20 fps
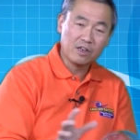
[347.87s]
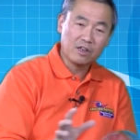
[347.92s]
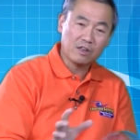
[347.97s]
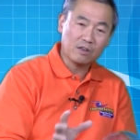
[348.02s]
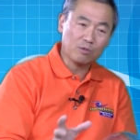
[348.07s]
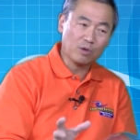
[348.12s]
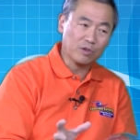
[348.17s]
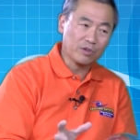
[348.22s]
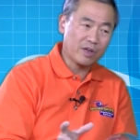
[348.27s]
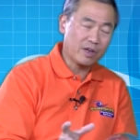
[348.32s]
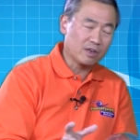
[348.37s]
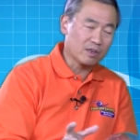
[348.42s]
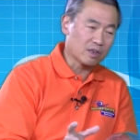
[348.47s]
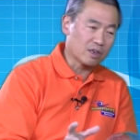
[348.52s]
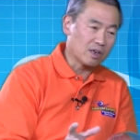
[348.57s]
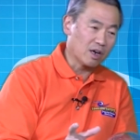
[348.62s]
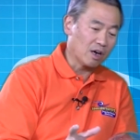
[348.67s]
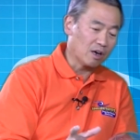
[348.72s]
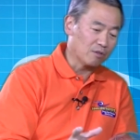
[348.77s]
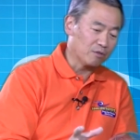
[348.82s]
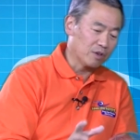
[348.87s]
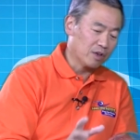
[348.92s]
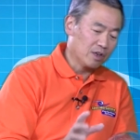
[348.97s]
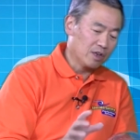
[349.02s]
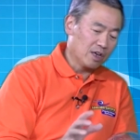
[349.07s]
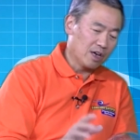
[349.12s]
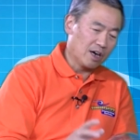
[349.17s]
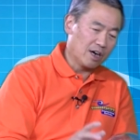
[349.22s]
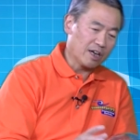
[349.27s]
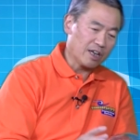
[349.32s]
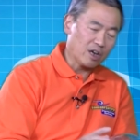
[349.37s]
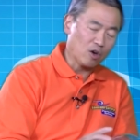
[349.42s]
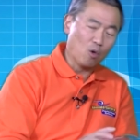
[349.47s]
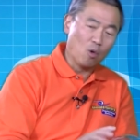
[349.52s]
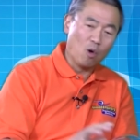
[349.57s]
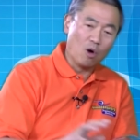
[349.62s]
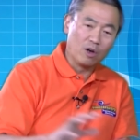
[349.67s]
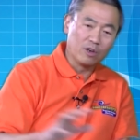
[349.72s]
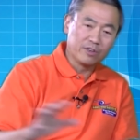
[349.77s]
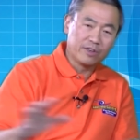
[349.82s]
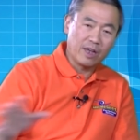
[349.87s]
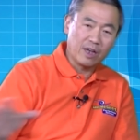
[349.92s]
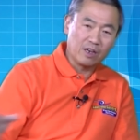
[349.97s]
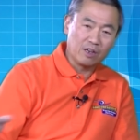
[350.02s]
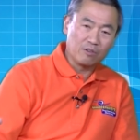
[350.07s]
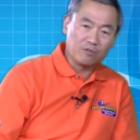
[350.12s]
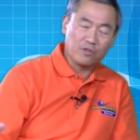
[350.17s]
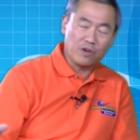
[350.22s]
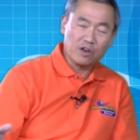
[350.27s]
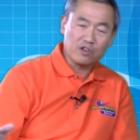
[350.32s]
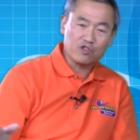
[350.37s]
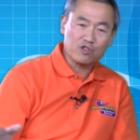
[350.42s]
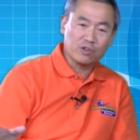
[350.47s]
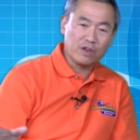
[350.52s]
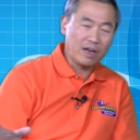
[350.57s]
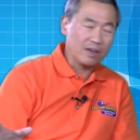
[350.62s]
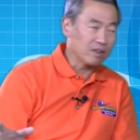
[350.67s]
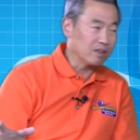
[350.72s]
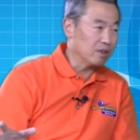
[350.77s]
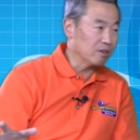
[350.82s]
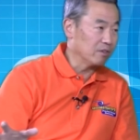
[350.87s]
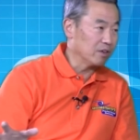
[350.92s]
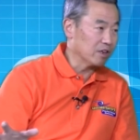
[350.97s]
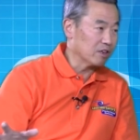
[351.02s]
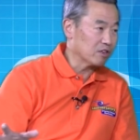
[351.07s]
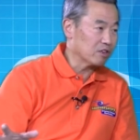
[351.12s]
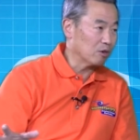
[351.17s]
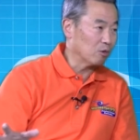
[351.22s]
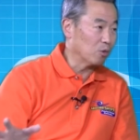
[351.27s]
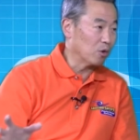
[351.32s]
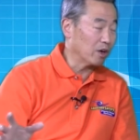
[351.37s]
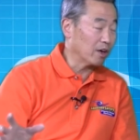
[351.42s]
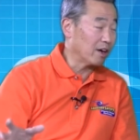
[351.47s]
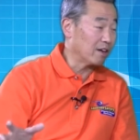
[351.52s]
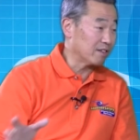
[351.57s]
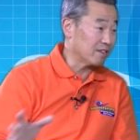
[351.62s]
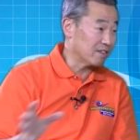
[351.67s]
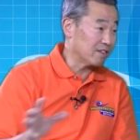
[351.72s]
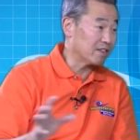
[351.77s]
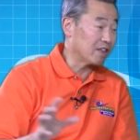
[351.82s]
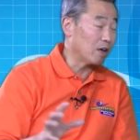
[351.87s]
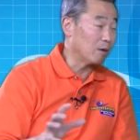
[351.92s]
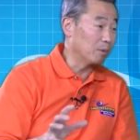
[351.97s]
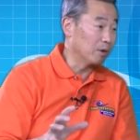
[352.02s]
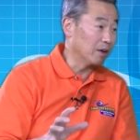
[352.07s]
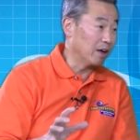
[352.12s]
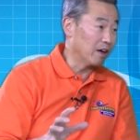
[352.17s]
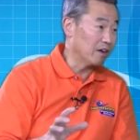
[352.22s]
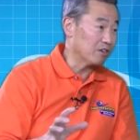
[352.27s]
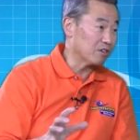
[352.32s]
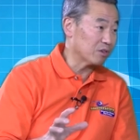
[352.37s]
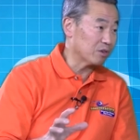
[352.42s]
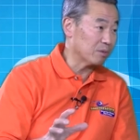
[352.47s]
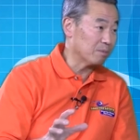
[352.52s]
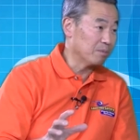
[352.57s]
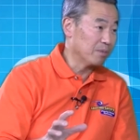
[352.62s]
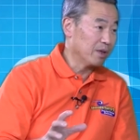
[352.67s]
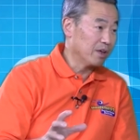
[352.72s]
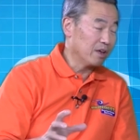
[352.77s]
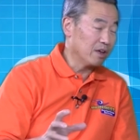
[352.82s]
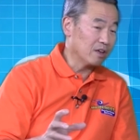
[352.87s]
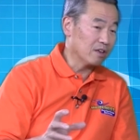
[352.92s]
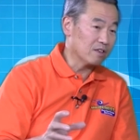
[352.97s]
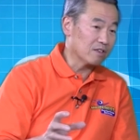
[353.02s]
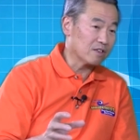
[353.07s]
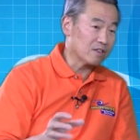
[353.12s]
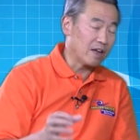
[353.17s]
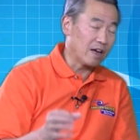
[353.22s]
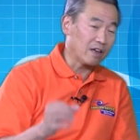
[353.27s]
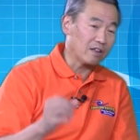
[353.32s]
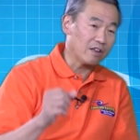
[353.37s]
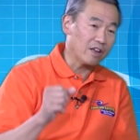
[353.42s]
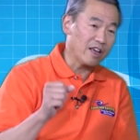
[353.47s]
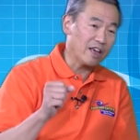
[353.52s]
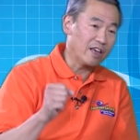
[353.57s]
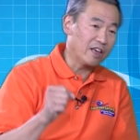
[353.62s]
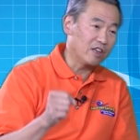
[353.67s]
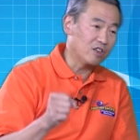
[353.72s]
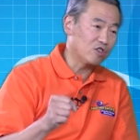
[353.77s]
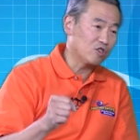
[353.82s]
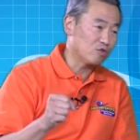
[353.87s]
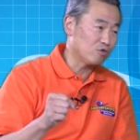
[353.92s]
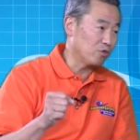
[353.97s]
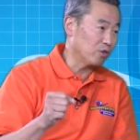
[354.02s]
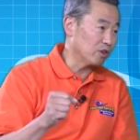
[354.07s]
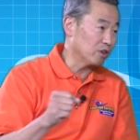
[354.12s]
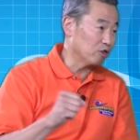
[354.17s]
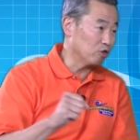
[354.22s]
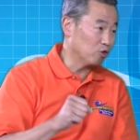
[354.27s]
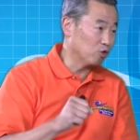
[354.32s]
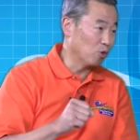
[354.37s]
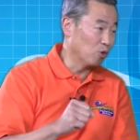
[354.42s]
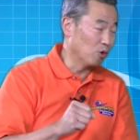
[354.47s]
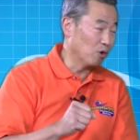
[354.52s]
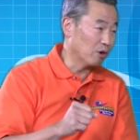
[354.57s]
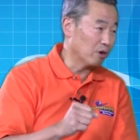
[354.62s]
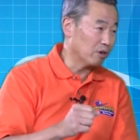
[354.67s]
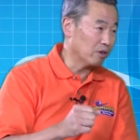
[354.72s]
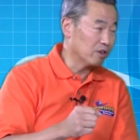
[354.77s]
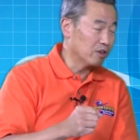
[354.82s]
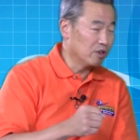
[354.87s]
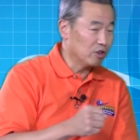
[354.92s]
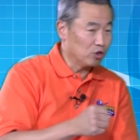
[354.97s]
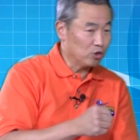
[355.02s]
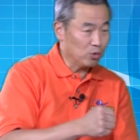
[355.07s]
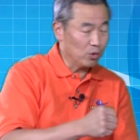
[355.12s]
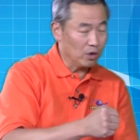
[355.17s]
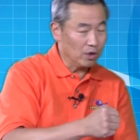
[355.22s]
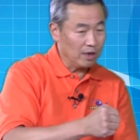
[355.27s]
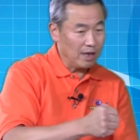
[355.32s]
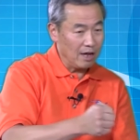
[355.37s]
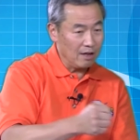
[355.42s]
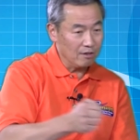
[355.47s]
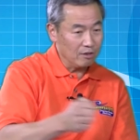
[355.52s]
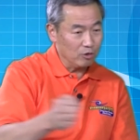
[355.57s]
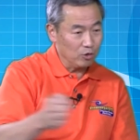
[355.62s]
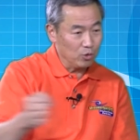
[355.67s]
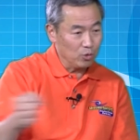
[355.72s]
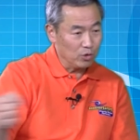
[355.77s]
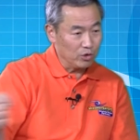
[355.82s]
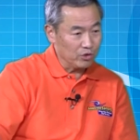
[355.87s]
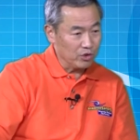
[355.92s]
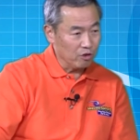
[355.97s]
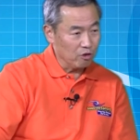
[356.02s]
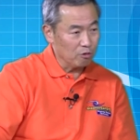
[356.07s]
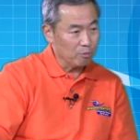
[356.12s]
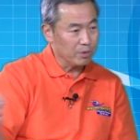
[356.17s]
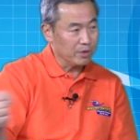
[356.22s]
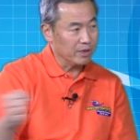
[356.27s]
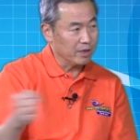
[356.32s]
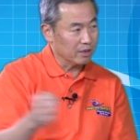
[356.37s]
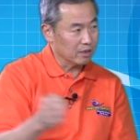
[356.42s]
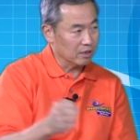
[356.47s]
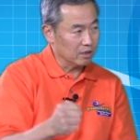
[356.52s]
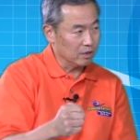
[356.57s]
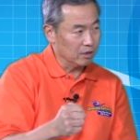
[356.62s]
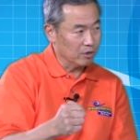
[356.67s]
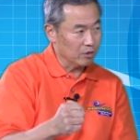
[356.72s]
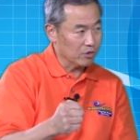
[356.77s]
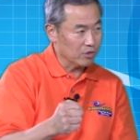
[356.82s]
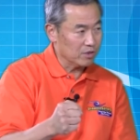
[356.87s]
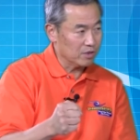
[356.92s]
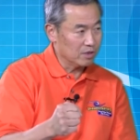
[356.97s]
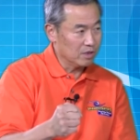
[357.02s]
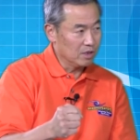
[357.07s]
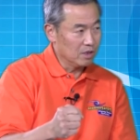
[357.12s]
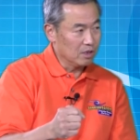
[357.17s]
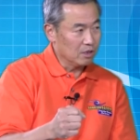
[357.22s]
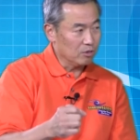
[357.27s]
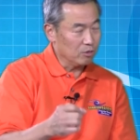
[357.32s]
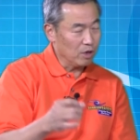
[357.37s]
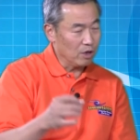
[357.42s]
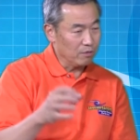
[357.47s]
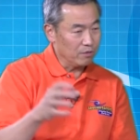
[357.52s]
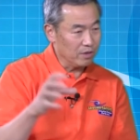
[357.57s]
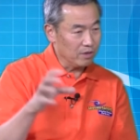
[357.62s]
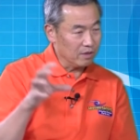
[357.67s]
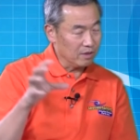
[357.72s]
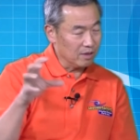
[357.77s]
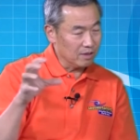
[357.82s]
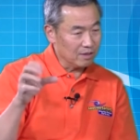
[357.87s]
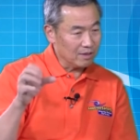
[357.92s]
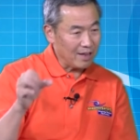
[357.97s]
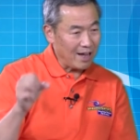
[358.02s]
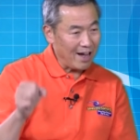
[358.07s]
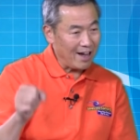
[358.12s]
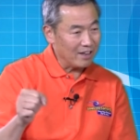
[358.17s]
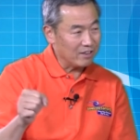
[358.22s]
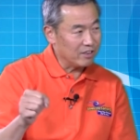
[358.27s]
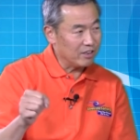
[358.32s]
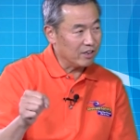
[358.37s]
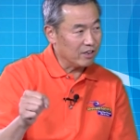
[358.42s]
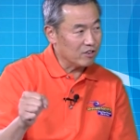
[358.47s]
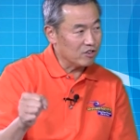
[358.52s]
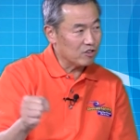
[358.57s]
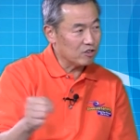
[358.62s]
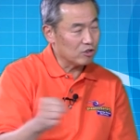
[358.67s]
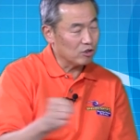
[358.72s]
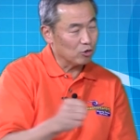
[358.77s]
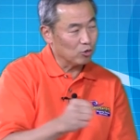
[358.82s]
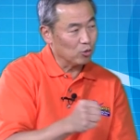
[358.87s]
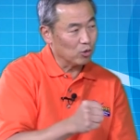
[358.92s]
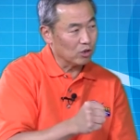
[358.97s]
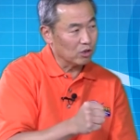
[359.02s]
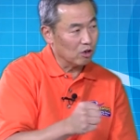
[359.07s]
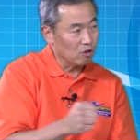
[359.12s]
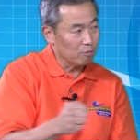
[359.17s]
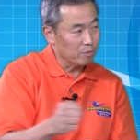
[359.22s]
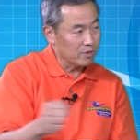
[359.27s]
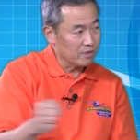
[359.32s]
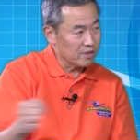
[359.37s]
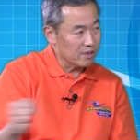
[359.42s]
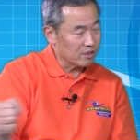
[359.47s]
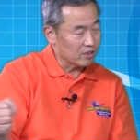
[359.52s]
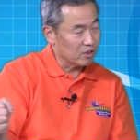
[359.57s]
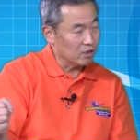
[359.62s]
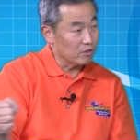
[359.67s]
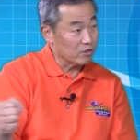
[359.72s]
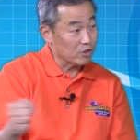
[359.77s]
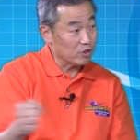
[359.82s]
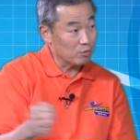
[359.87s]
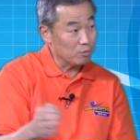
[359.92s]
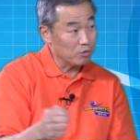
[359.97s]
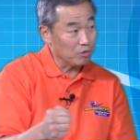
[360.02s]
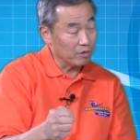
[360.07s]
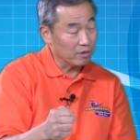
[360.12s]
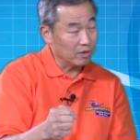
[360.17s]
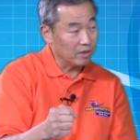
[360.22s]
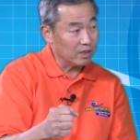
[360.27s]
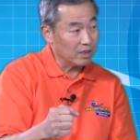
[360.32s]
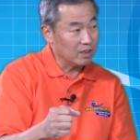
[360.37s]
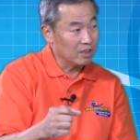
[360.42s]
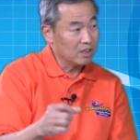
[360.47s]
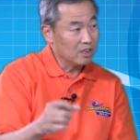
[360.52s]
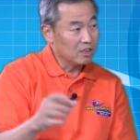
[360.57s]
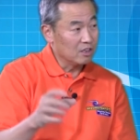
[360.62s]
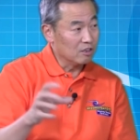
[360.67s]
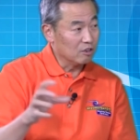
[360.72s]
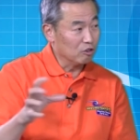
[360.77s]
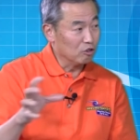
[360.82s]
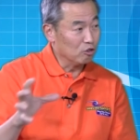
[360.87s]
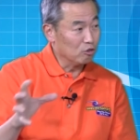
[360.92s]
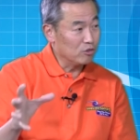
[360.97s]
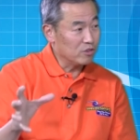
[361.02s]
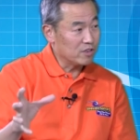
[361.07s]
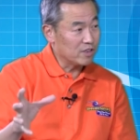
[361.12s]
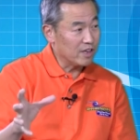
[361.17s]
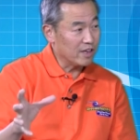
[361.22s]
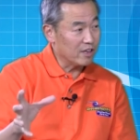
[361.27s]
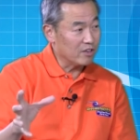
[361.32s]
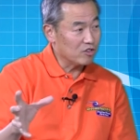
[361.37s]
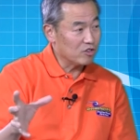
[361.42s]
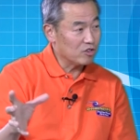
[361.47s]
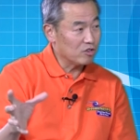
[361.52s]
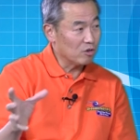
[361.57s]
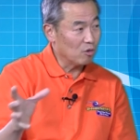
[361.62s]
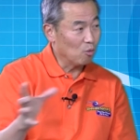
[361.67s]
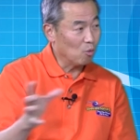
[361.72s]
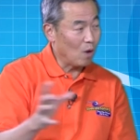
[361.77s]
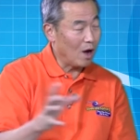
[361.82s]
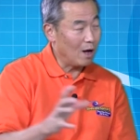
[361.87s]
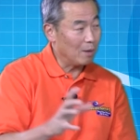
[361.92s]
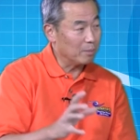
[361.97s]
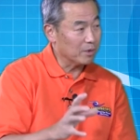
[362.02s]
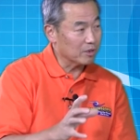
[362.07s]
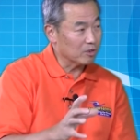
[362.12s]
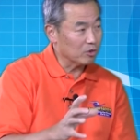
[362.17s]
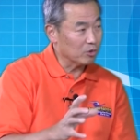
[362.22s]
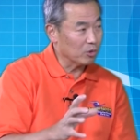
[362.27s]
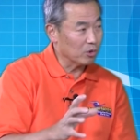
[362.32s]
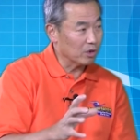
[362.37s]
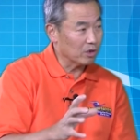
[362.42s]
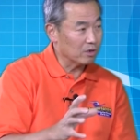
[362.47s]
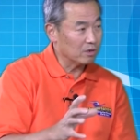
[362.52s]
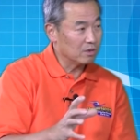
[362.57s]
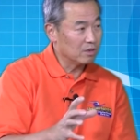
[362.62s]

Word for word: The rotator cuff uh, in all daily functional activities uh, work as a stabilizer. It is like the hinge for the door to allow the door to open and close. Mm -hmm. You have a Tight hinge, the door opens and closes smoothly. Loose hinge, wobbly door.